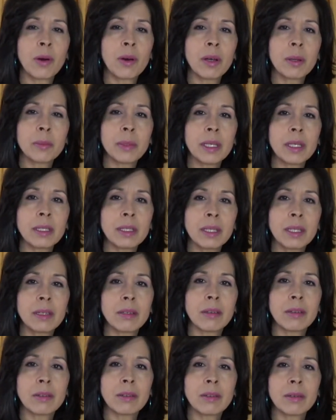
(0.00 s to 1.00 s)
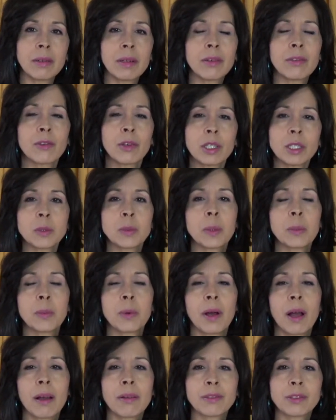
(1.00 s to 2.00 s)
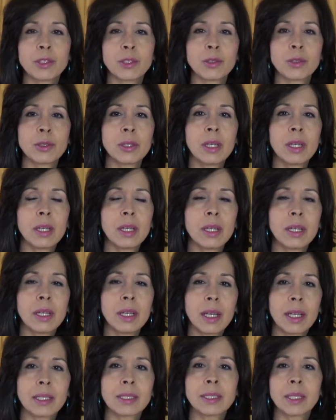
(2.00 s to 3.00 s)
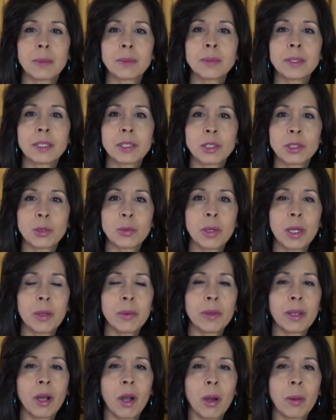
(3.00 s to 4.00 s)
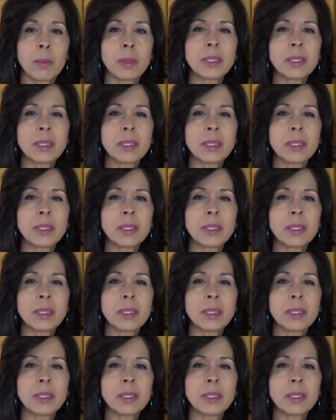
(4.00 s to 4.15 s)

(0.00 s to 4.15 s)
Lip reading: I mean, of course people have to accept us the way we are.